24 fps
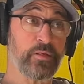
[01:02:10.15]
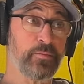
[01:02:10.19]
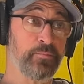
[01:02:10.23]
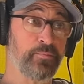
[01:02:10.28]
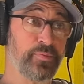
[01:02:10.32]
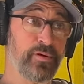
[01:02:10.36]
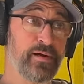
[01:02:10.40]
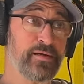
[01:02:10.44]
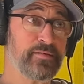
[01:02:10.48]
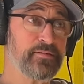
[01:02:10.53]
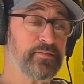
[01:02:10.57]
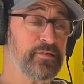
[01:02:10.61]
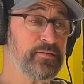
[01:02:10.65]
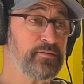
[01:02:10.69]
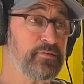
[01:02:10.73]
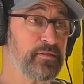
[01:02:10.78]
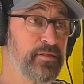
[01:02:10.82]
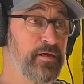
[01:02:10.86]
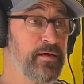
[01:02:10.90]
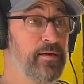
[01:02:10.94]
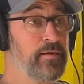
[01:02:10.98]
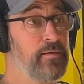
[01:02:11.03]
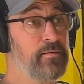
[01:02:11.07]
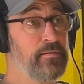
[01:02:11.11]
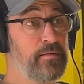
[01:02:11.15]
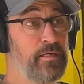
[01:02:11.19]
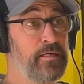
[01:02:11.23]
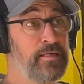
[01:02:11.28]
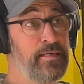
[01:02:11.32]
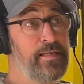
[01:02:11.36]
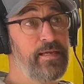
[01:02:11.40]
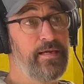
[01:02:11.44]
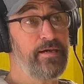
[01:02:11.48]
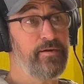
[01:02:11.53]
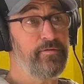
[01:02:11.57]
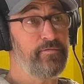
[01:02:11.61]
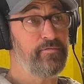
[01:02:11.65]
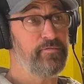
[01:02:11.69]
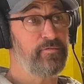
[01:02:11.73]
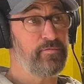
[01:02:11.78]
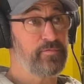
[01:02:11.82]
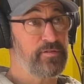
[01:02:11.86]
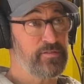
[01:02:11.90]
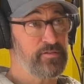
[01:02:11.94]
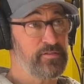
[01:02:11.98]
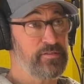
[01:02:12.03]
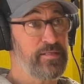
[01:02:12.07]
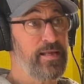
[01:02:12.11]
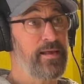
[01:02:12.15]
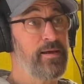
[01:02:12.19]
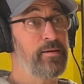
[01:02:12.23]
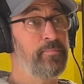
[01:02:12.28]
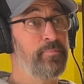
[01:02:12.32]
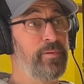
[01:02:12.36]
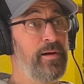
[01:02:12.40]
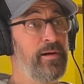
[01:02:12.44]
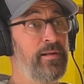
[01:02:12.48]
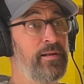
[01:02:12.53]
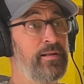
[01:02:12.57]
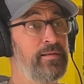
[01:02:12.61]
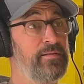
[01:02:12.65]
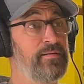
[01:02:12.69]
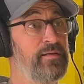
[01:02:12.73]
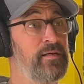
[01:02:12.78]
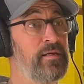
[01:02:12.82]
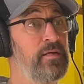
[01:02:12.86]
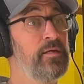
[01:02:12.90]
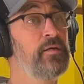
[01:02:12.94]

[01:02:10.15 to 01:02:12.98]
processed there, and have the stamp on it